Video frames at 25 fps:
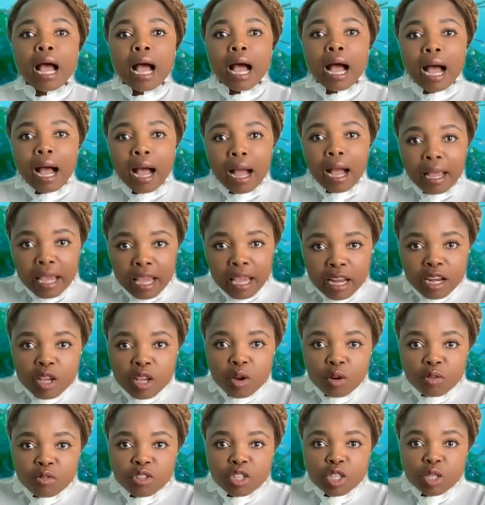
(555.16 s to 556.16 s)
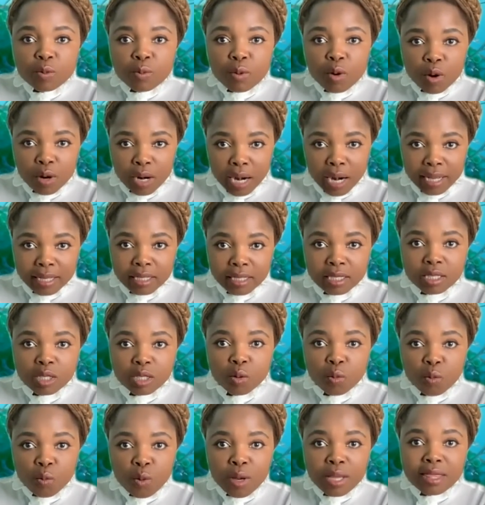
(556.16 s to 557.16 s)
are any of these products
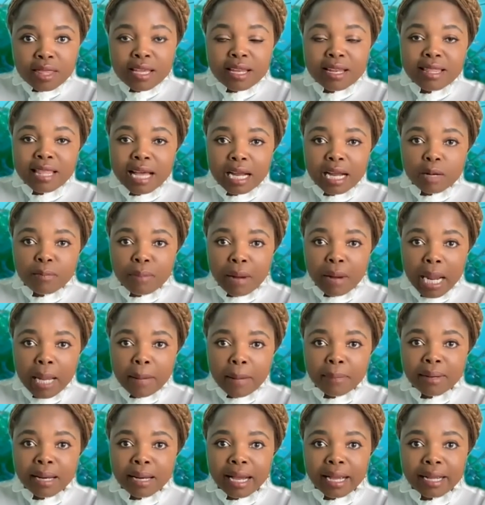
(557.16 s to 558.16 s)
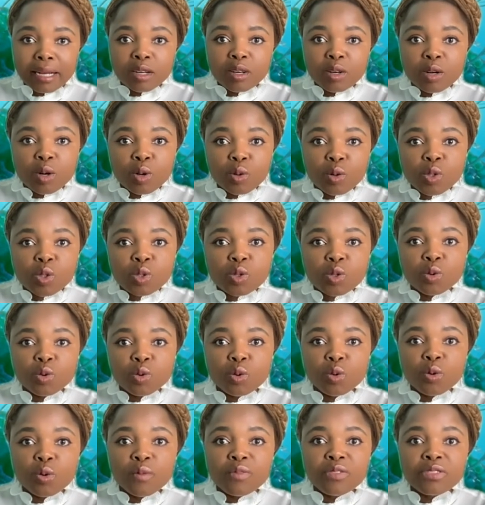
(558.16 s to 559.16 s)
within that pipeline close
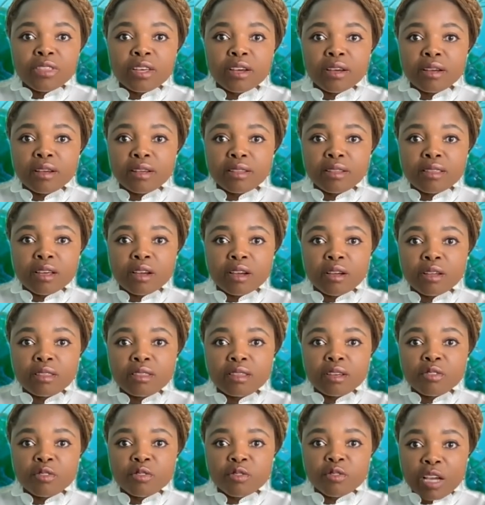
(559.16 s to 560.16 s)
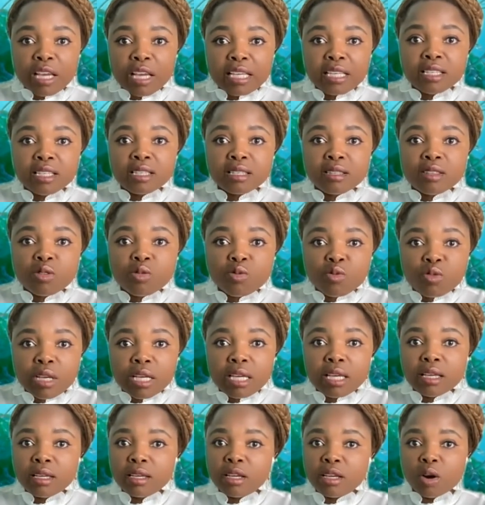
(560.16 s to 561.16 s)
to the phase
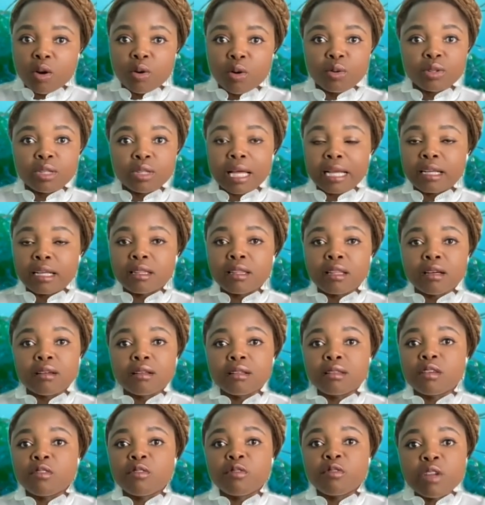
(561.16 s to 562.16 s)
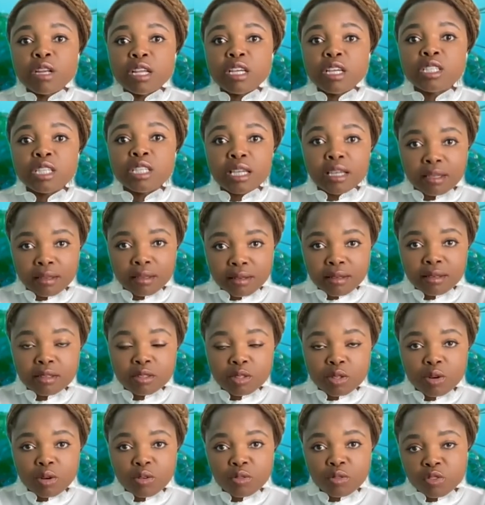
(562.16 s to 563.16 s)
3, like the finishing
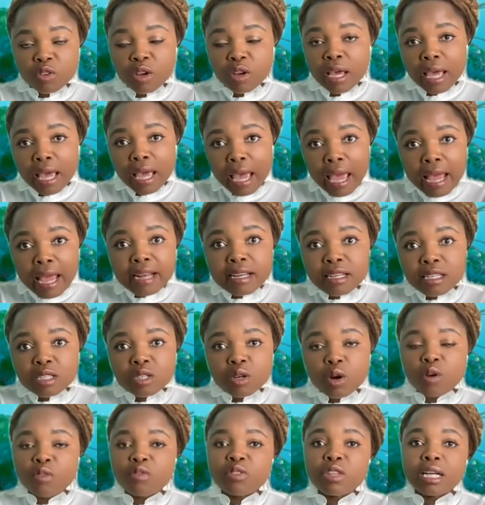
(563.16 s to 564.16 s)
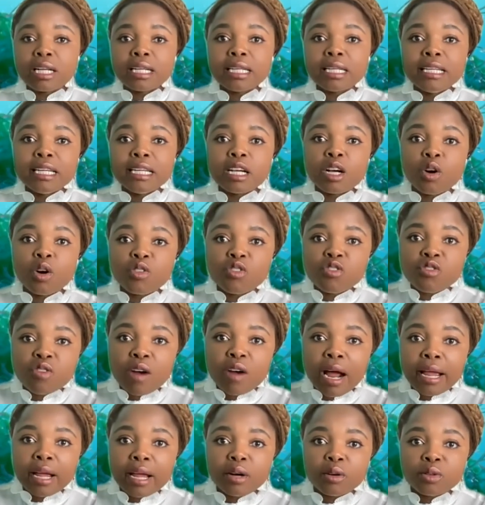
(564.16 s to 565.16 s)
sort of end of the clinical
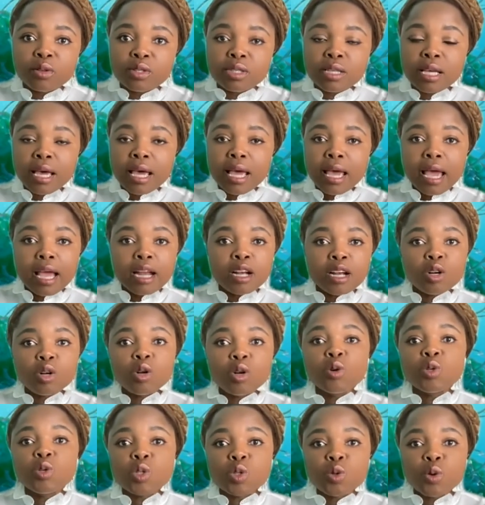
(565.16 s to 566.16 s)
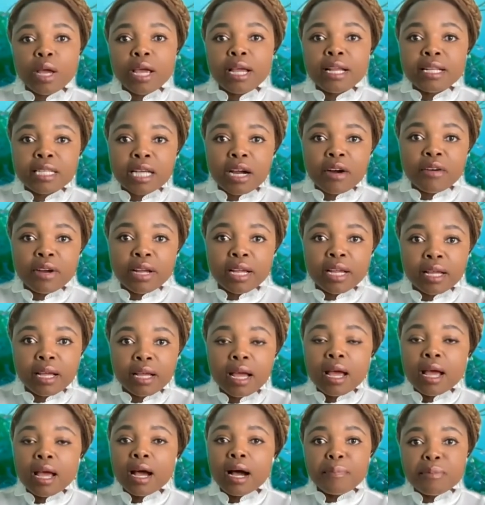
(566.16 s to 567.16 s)
trials and close to entering
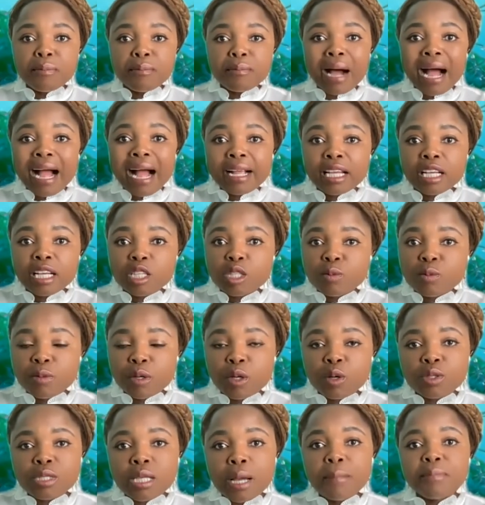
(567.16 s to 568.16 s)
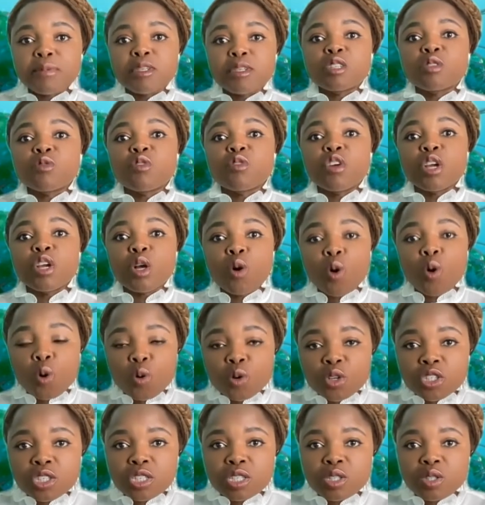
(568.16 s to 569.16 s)
markets? Because I'm just very
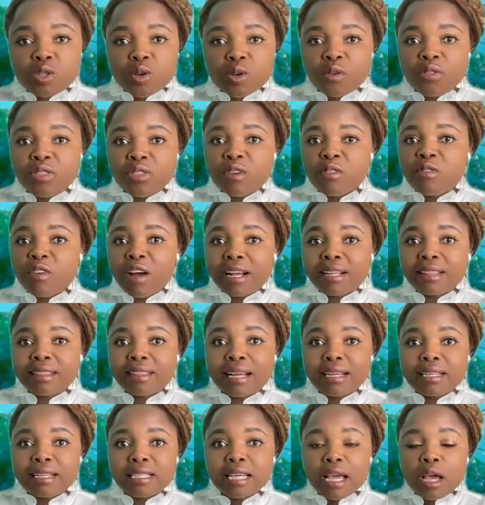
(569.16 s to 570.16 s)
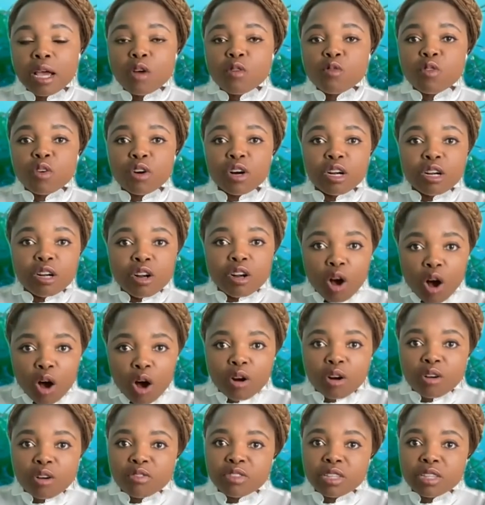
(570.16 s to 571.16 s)
conscious of the fact that for a
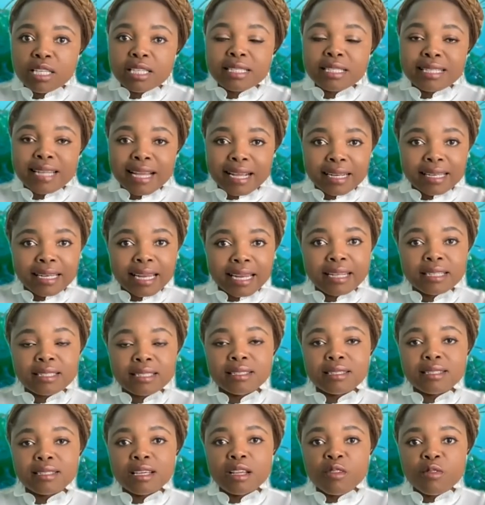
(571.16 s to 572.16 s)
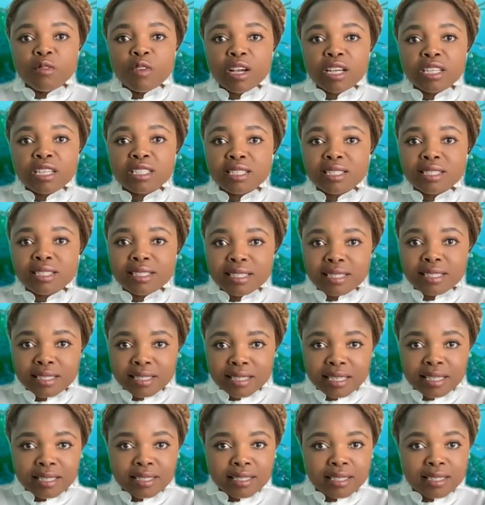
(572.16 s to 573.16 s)
lot of these neglected infectious
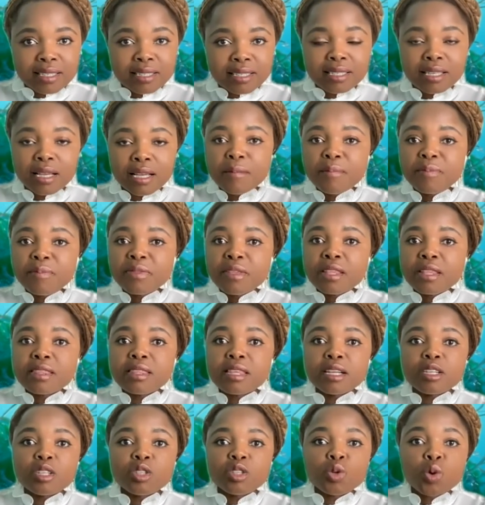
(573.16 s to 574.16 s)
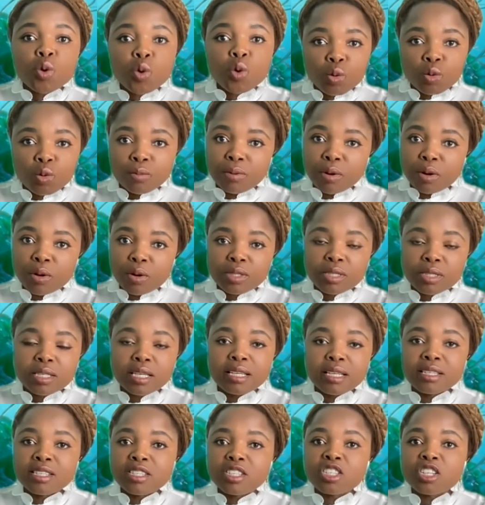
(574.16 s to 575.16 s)
diseases, the toolbox
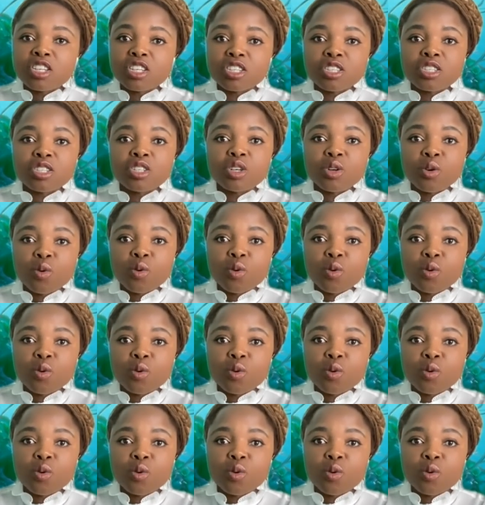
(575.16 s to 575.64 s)
is just